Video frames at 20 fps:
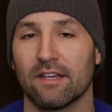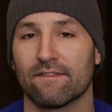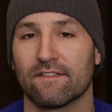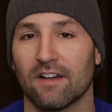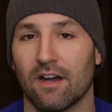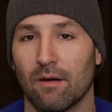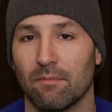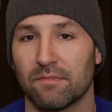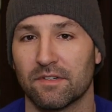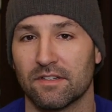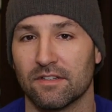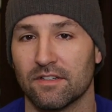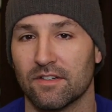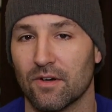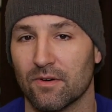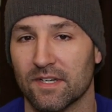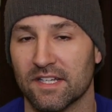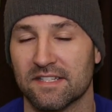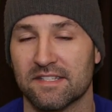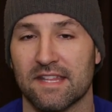have come to
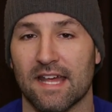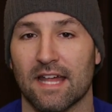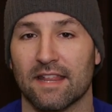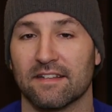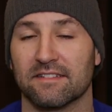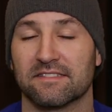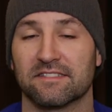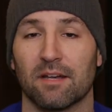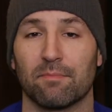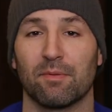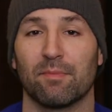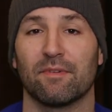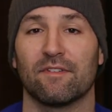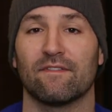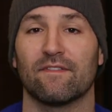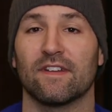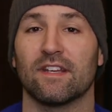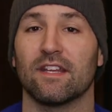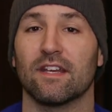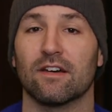notice that the
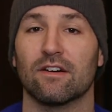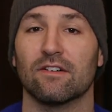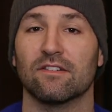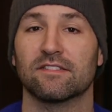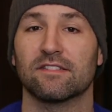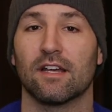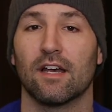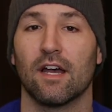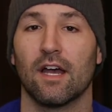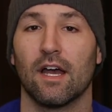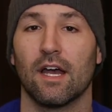supplement videos